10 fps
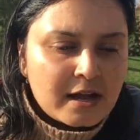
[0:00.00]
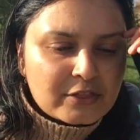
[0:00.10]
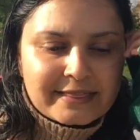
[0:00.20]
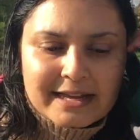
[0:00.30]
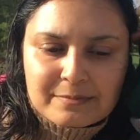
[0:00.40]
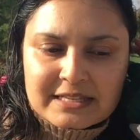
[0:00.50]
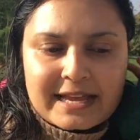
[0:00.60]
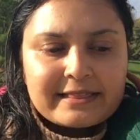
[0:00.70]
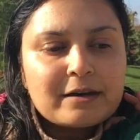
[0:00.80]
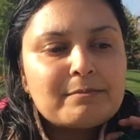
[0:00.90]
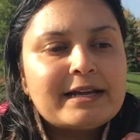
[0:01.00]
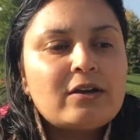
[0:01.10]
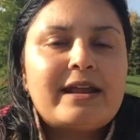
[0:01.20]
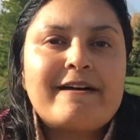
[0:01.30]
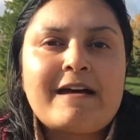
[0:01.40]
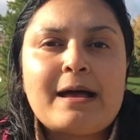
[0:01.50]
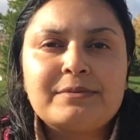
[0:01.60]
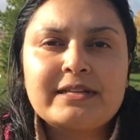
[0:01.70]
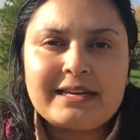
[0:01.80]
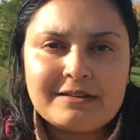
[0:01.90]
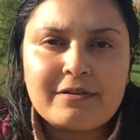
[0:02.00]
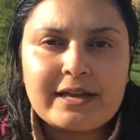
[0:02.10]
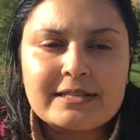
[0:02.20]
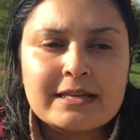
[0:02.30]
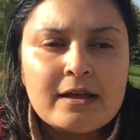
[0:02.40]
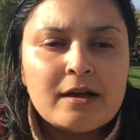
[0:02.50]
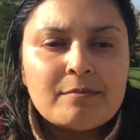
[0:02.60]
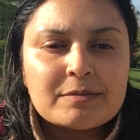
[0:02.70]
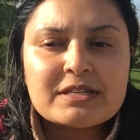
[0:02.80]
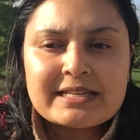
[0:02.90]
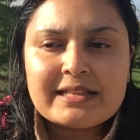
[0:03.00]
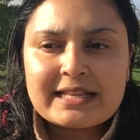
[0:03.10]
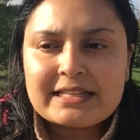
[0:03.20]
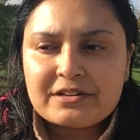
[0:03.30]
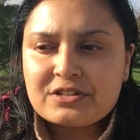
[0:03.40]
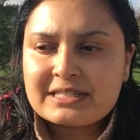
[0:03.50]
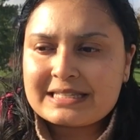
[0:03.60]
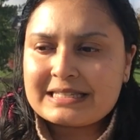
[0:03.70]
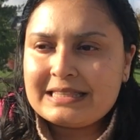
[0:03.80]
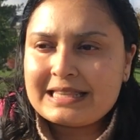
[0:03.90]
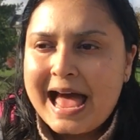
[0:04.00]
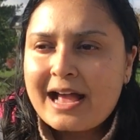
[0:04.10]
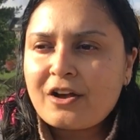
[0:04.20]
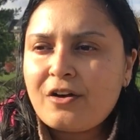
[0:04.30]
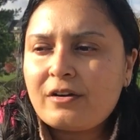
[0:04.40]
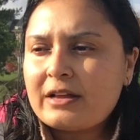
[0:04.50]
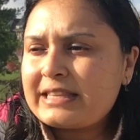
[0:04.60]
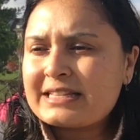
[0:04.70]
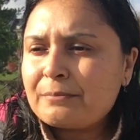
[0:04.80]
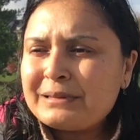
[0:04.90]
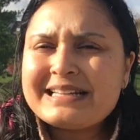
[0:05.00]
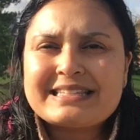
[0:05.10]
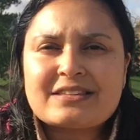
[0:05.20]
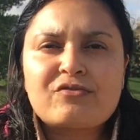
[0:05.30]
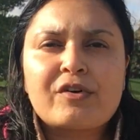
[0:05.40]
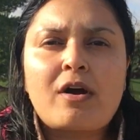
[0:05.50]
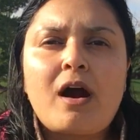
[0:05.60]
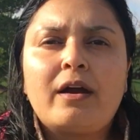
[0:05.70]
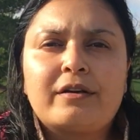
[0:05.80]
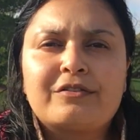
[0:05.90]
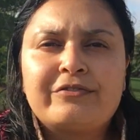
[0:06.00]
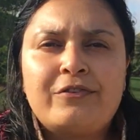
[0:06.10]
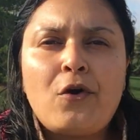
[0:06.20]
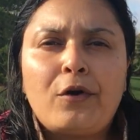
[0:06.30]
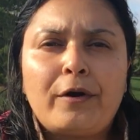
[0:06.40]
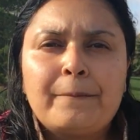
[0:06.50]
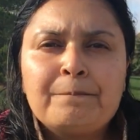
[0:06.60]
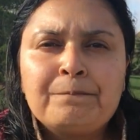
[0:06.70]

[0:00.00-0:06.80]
Not that I'm saying that it might not have happened anyways, but I'm just saying that there is this lack of, this complete disregard for